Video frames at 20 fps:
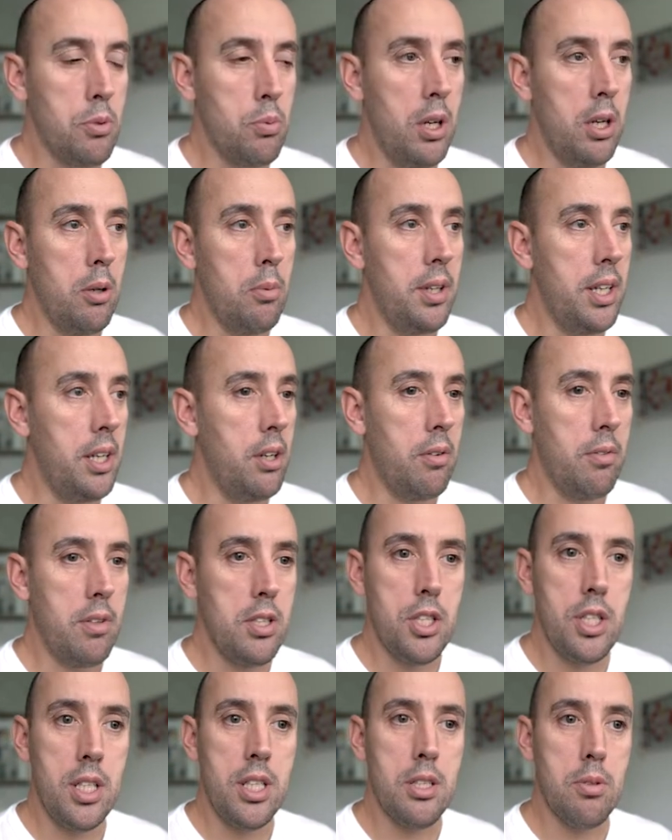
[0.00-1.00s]
well with the
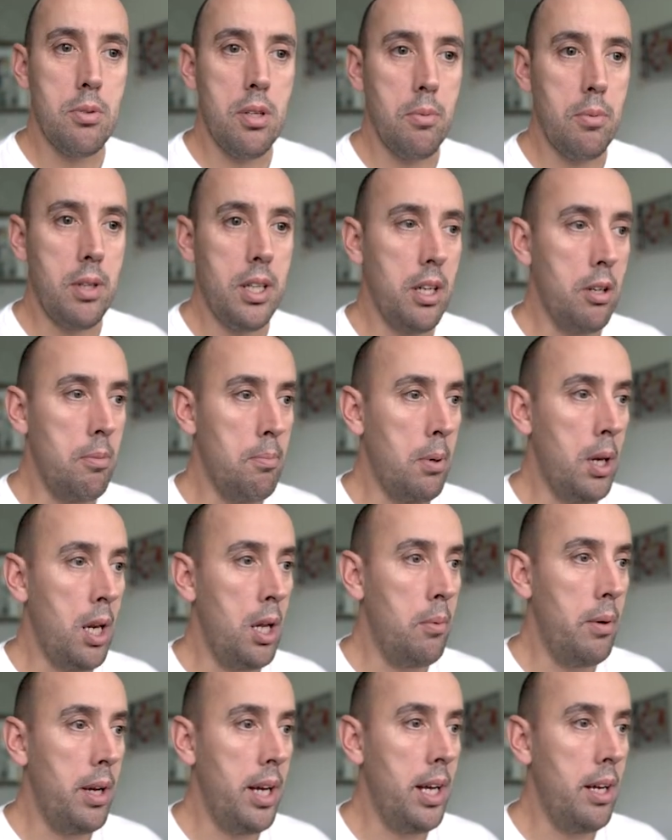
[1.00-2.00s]
oranges that we don't
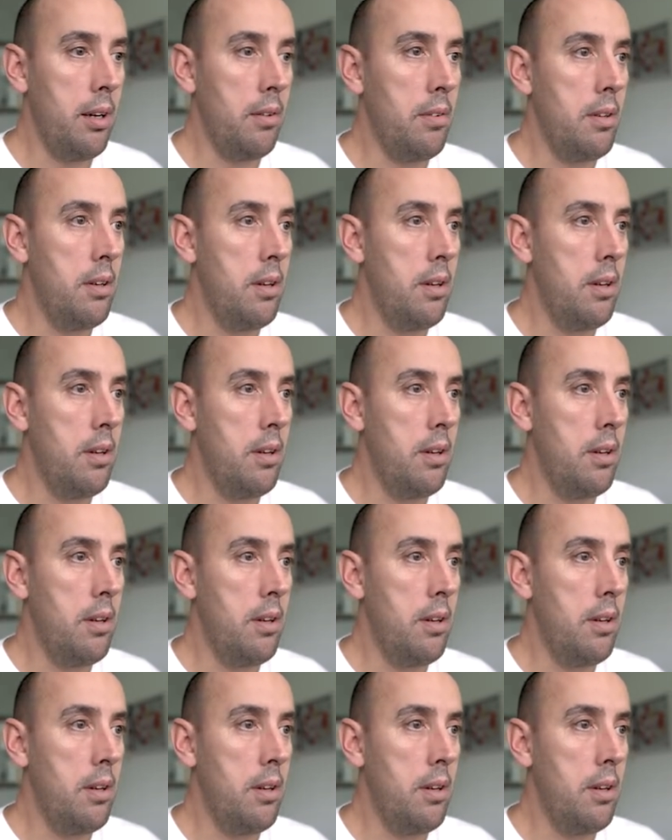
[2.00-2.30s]
blow it out.